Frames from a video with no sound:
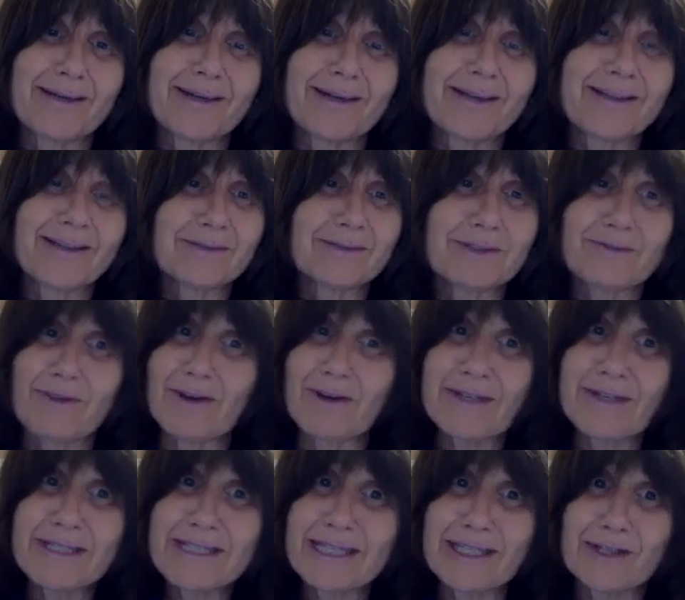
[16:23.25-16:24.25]
It's
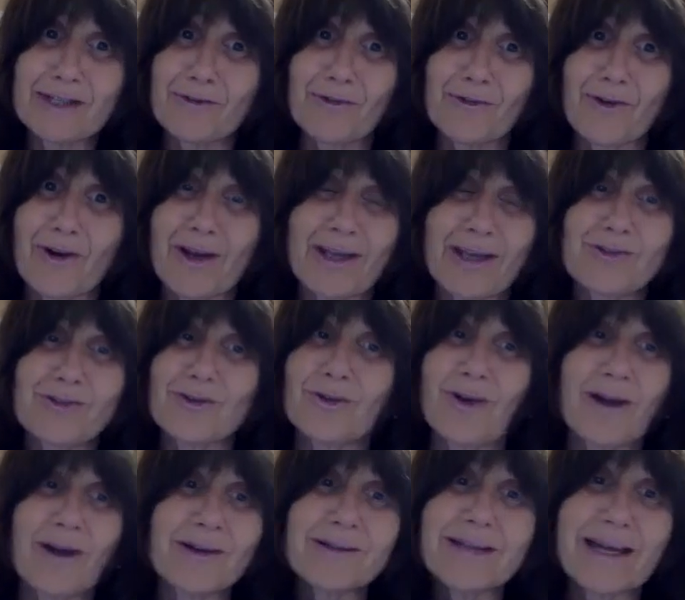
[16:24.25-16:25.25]
very dignified. You're
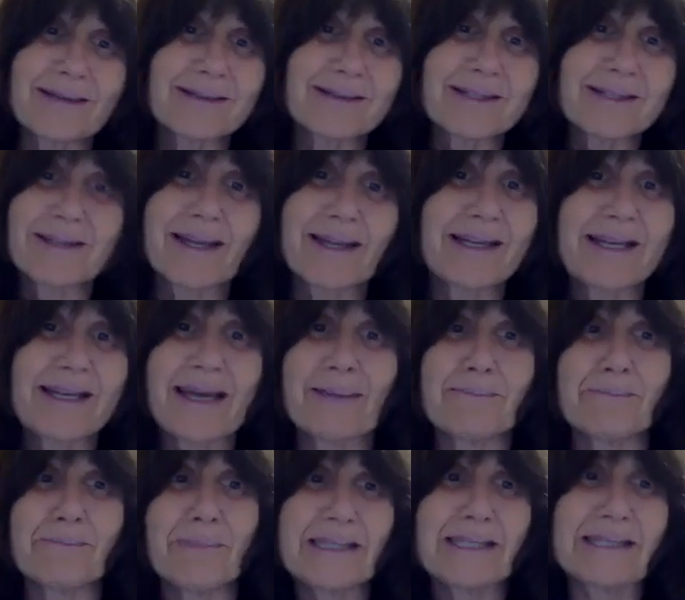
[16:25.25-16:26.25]
not allowed to let it
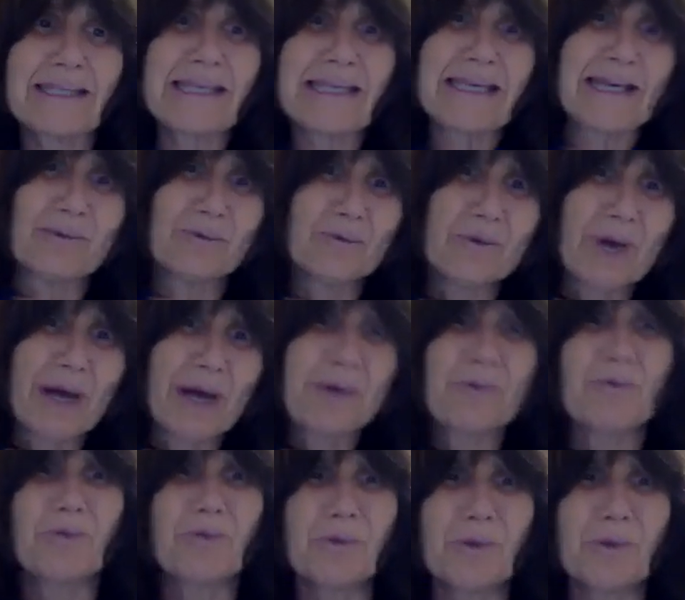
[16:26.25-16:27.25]
get messy and
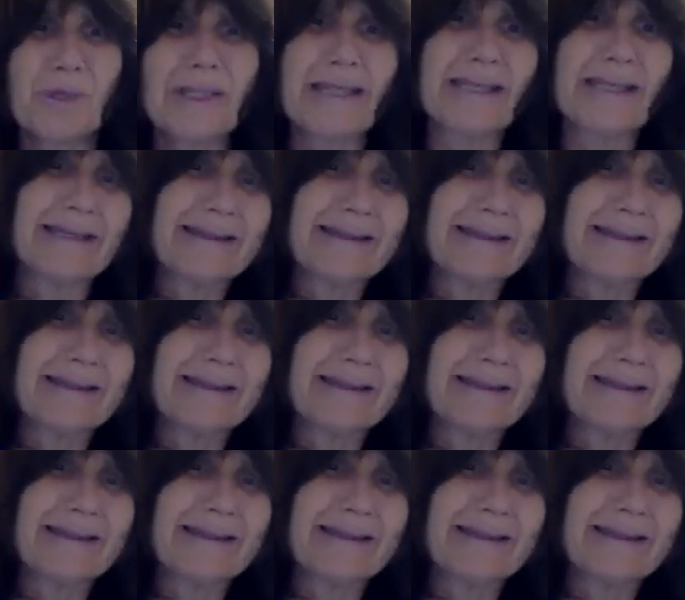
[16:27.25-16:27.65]
unruly